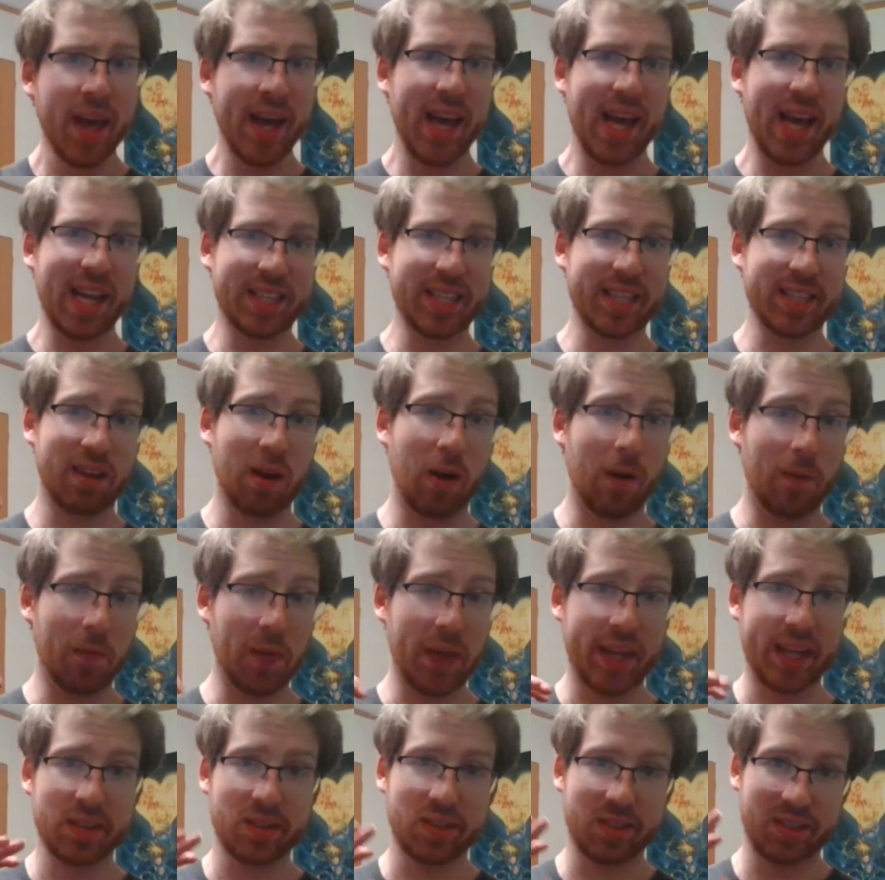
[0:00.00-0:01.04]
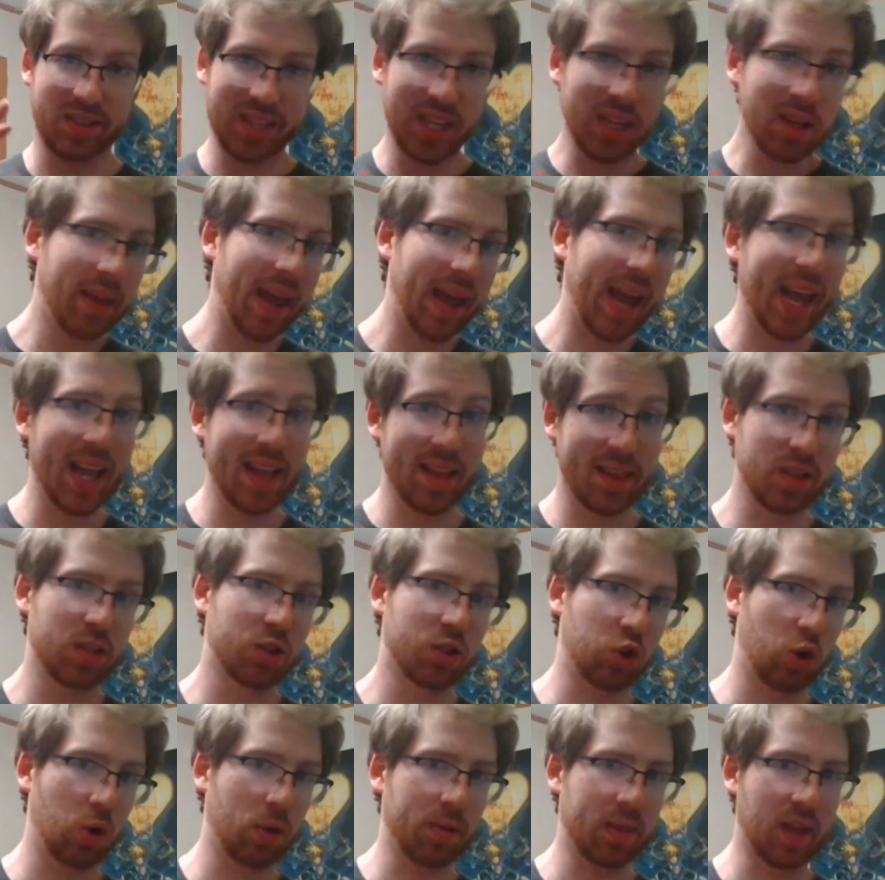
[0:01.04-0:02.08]
it's a card that can single-handedly
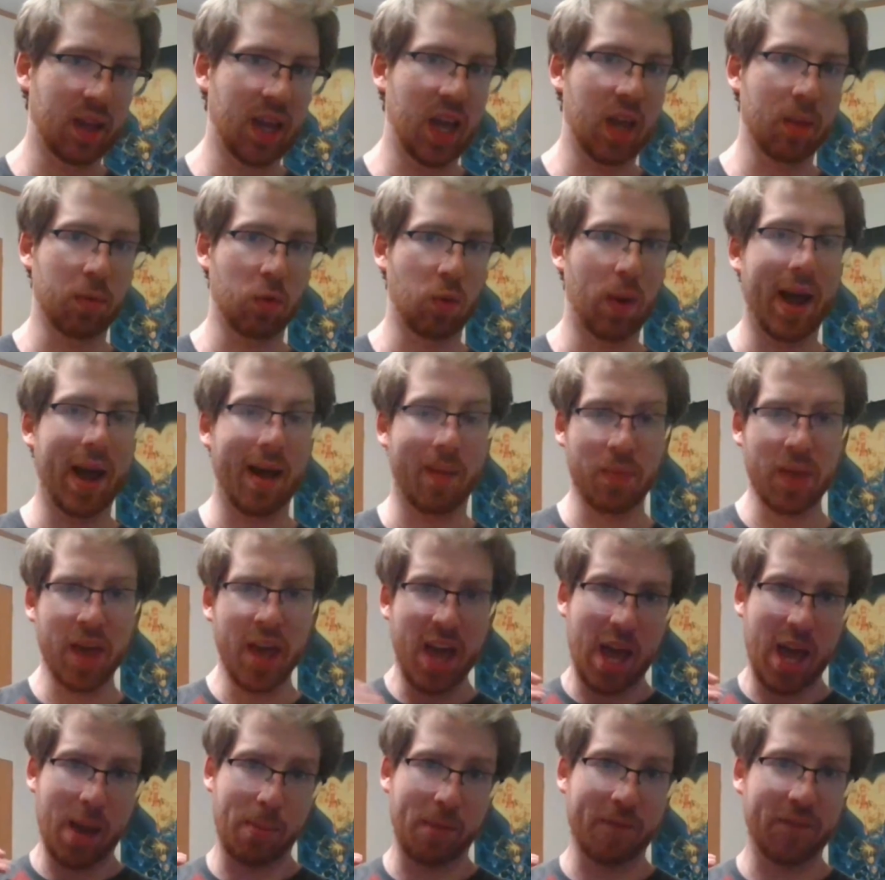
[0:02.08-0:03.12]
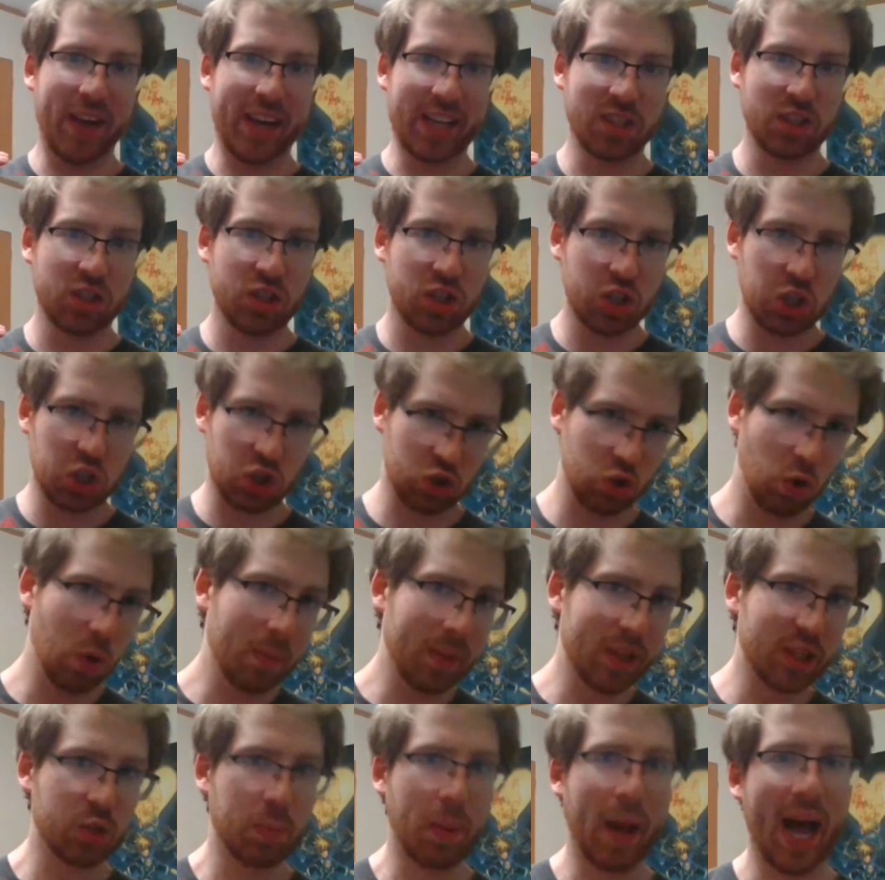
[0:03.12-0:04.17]
turn the game around and provide so
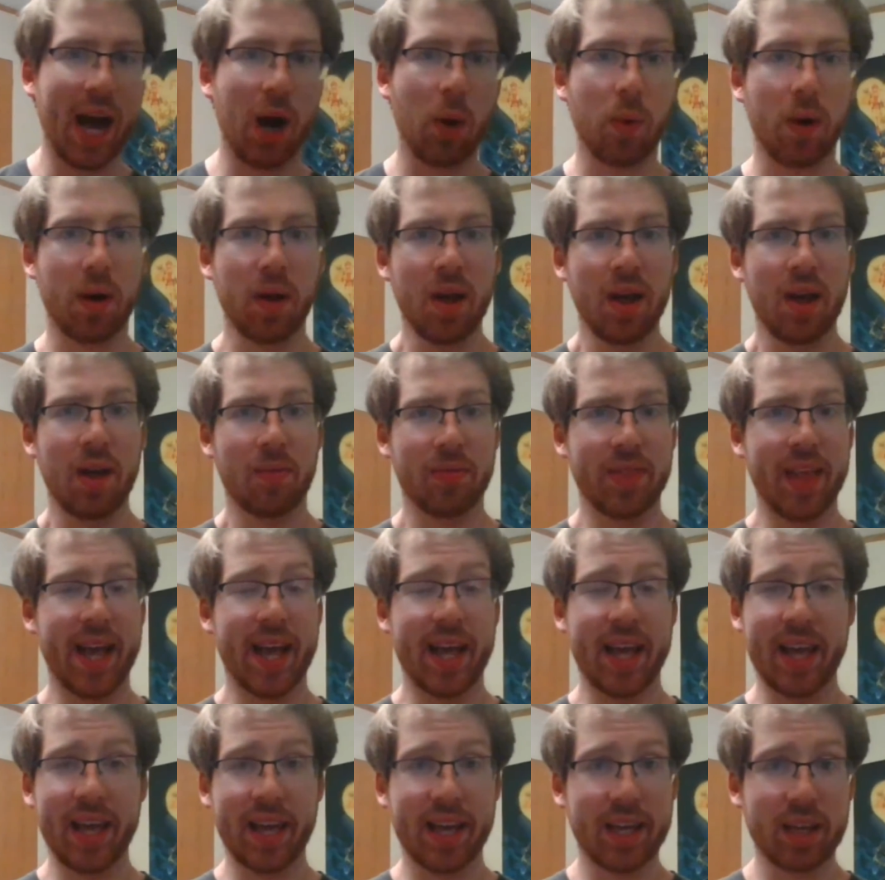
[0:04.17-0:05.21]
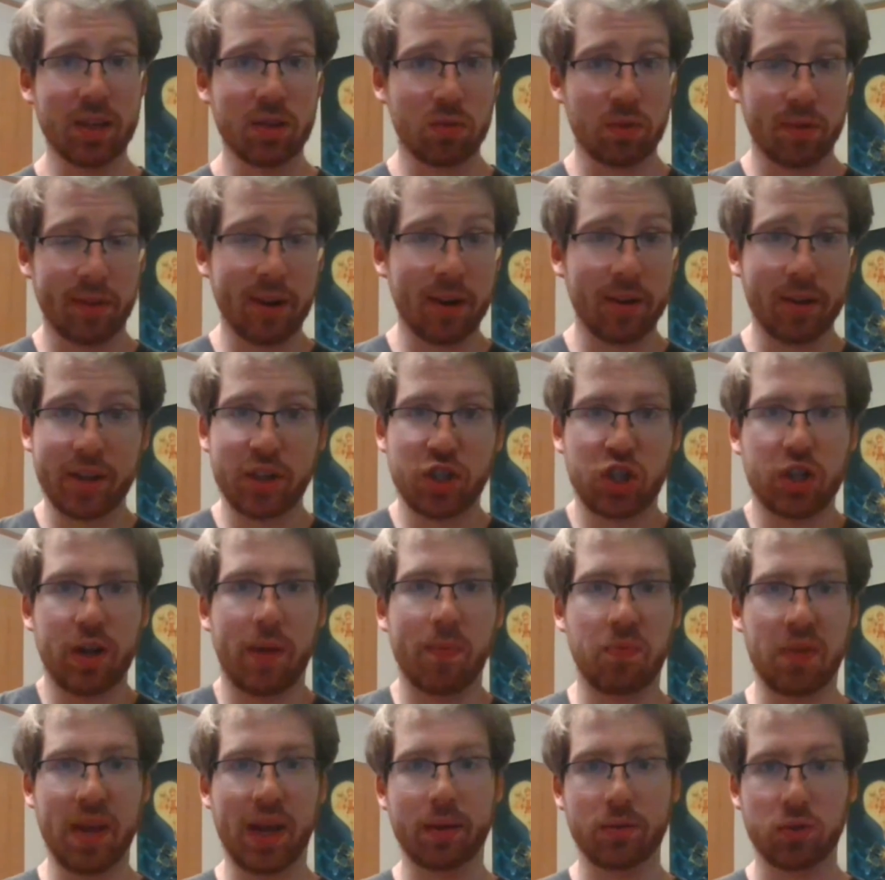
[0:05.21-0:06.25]
much power that it can literally
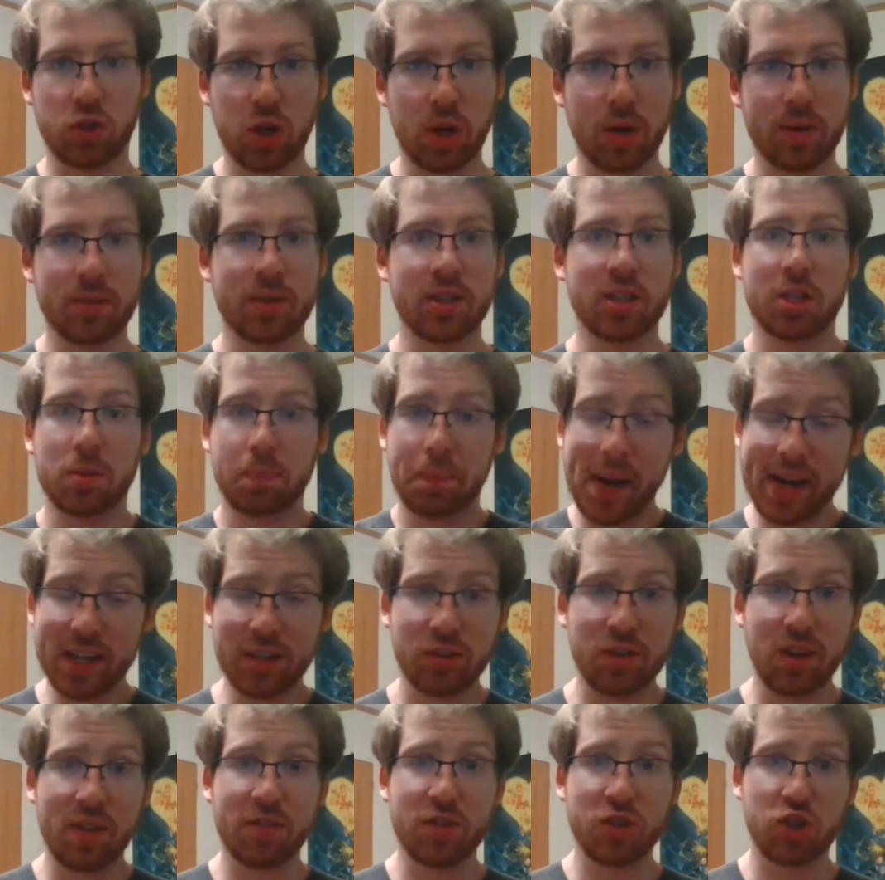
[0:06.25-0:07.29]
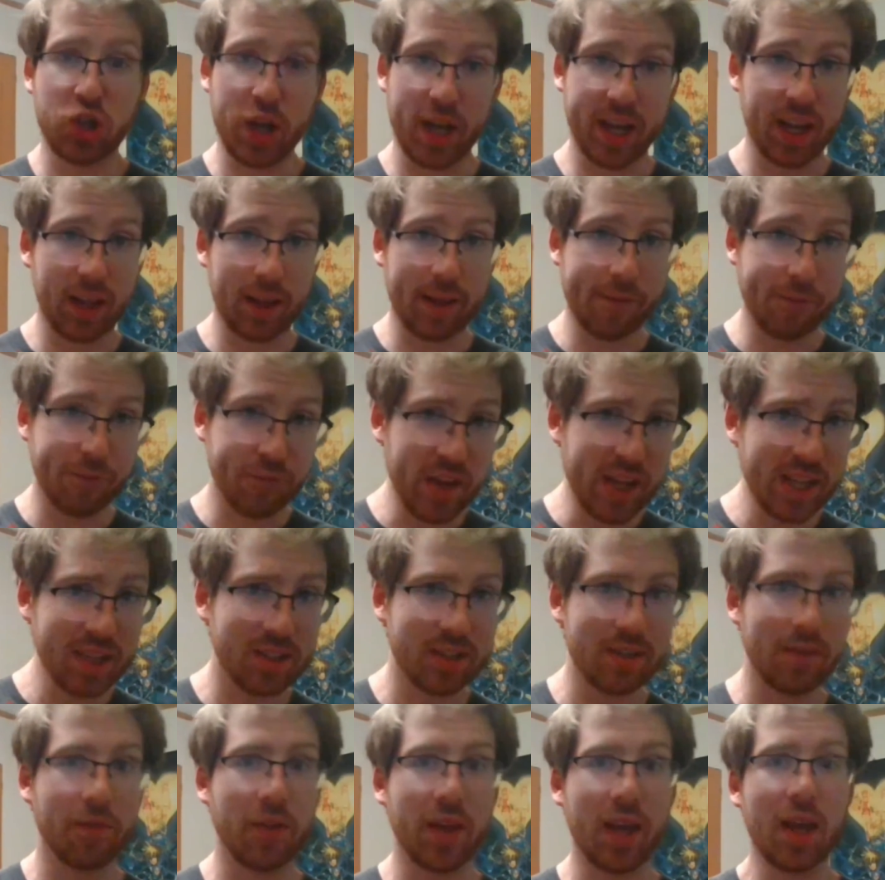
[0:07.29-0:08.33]
shut down turns, especially if you check it
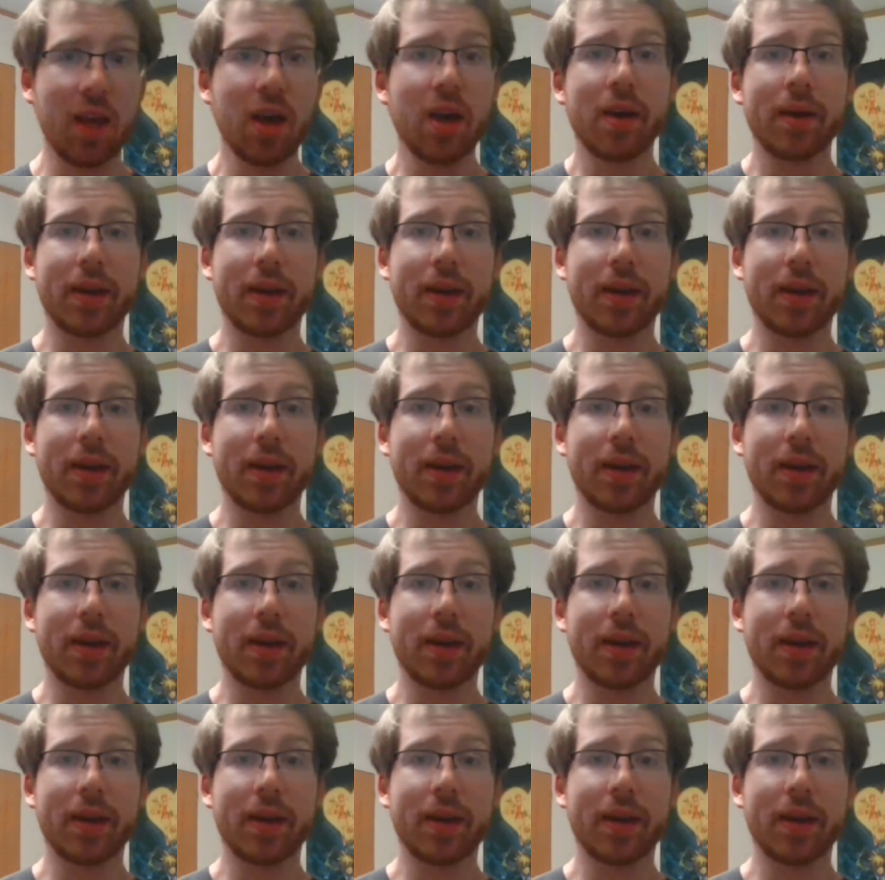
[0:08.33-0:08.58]
defensively,